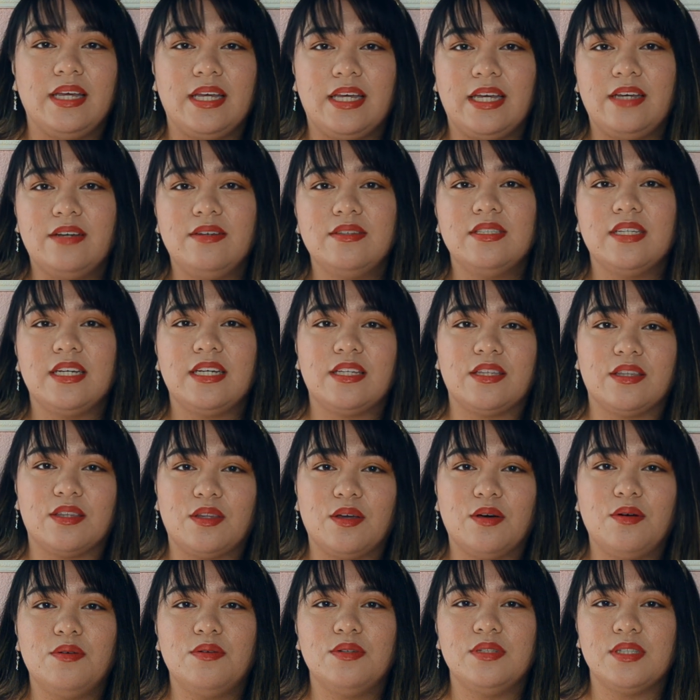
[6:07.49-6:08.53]
It was like
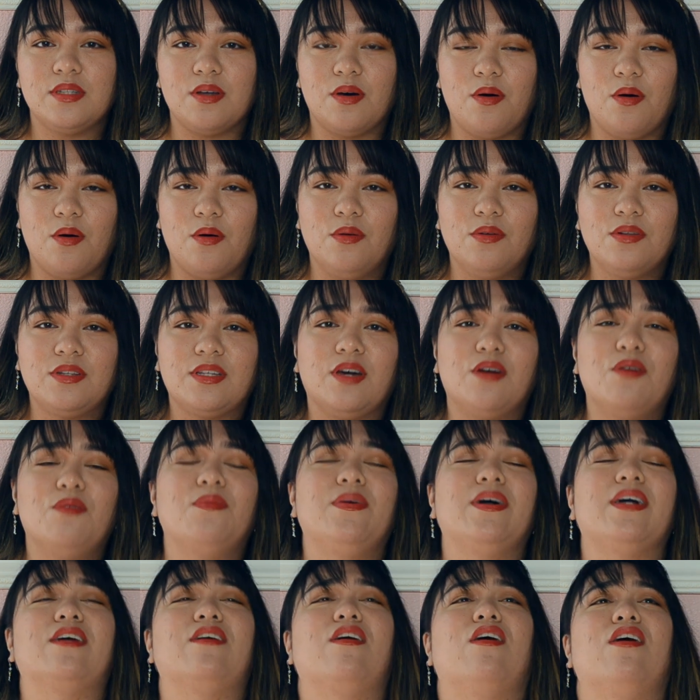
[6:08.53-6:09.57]
those old, oh
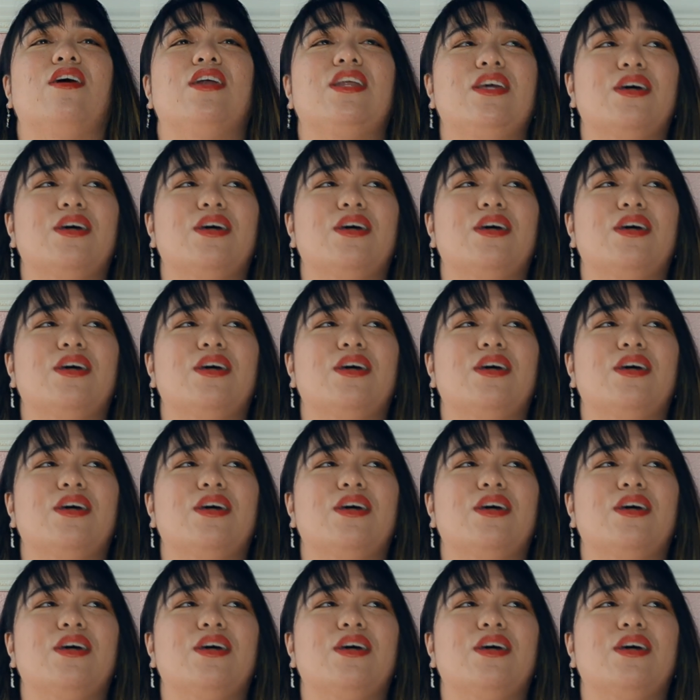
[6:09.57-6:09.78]
my god,